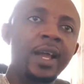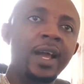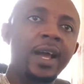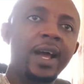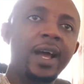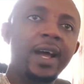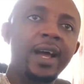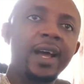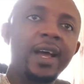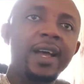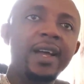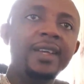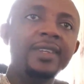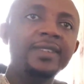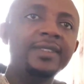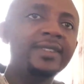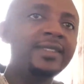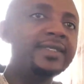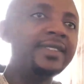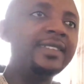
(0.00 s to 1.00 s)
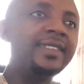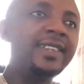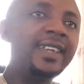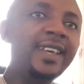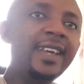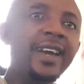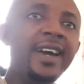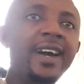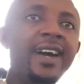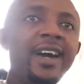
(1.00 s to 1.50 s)
And
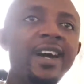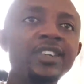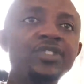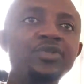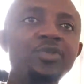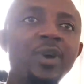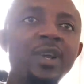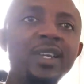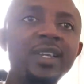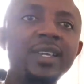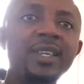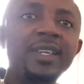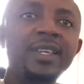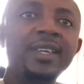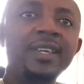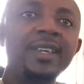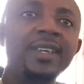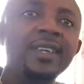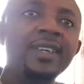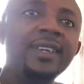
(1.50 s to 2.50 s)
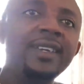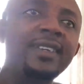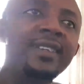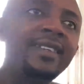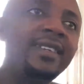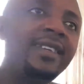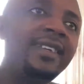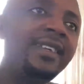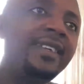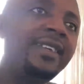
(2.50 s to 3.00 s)
they are actually
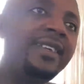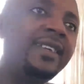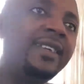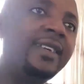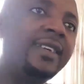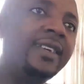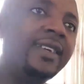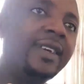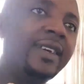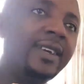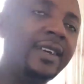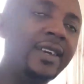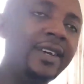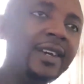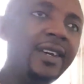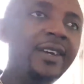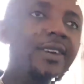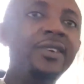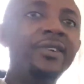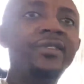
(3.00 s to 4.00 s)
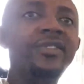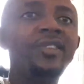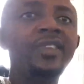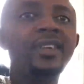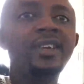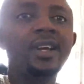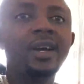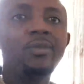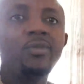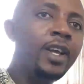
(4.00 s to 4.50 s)
the
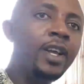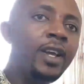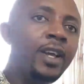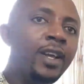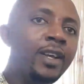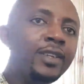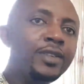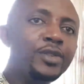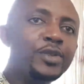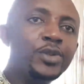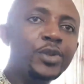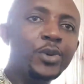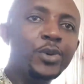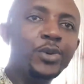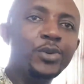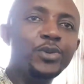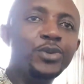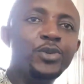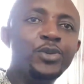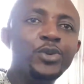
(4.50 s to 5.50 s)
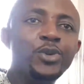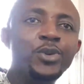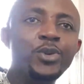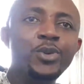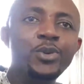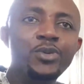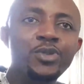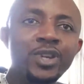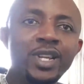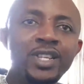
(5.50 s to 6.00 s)
healthy carbohydrates. So,
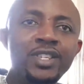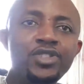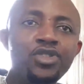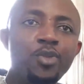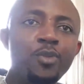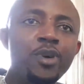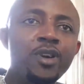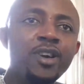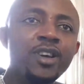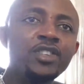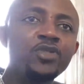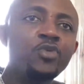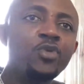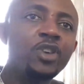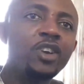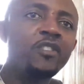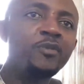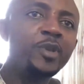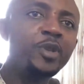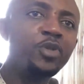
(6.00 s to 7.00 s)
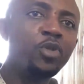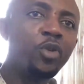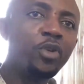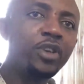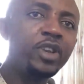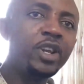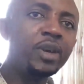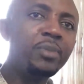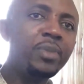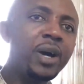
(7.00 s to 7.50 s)
to really summarize what I've been
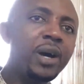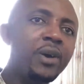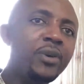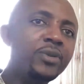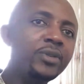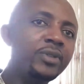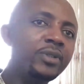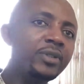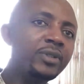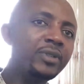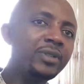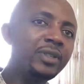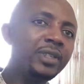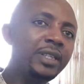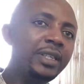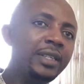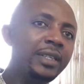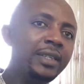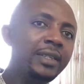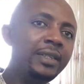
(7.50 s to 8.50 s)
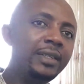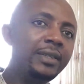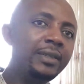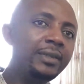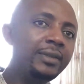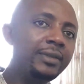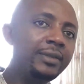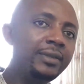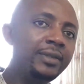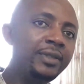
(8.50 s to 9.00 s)
talking about, the
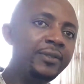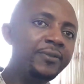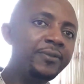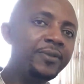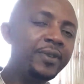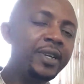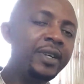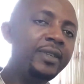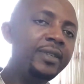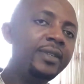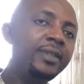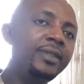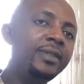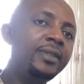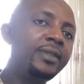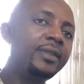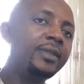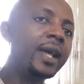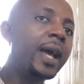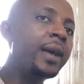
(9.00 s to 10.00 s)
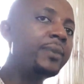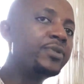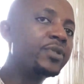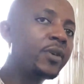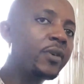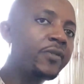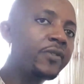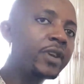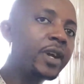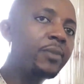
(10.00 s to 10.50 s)
different types
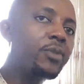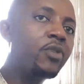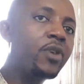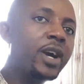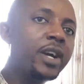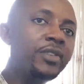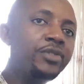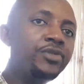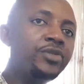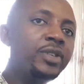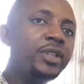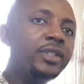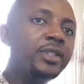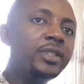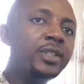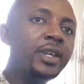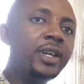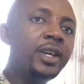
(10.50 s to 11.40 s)
of carbohydrates,